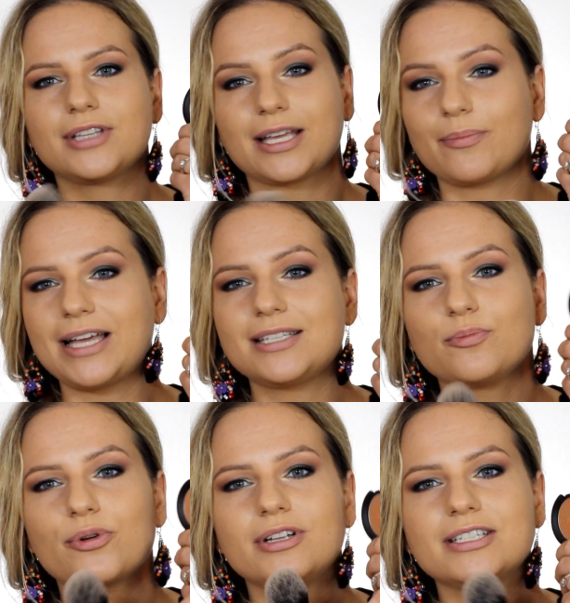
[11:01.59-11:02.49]
like matte
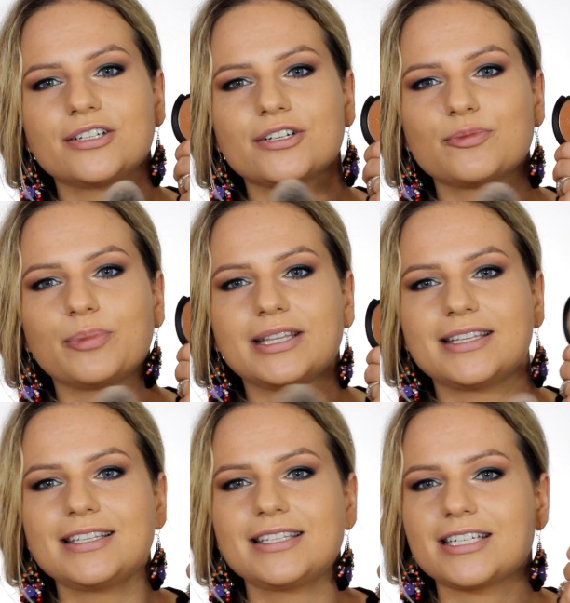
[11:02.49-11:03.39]
bronzers, but
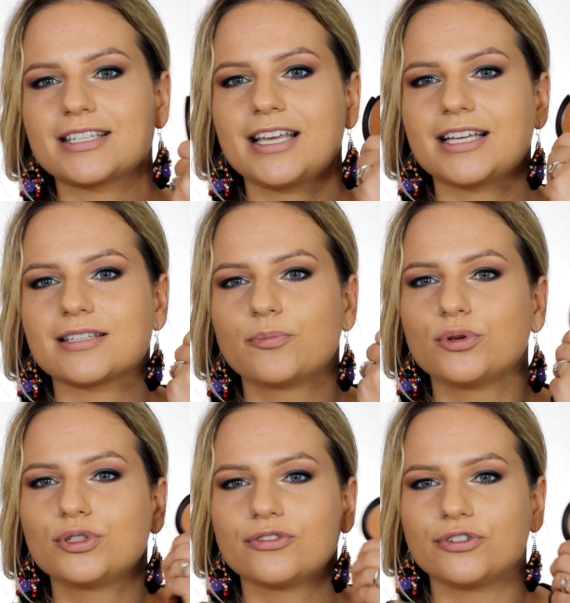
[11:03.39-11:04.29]
this just has a
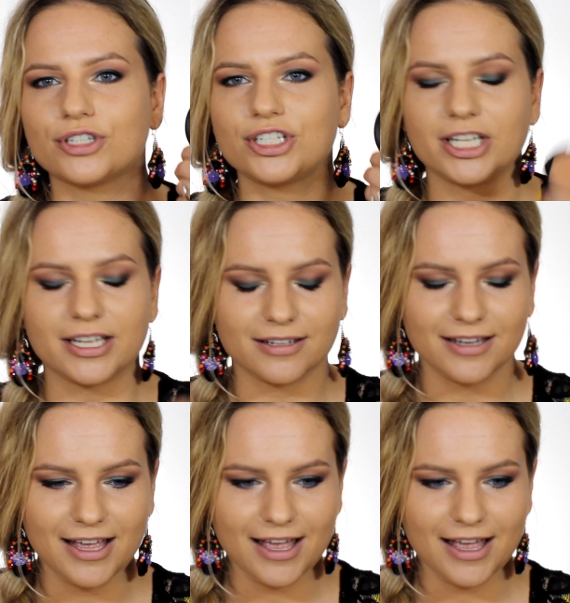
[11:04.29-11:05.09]
beautiful sheen.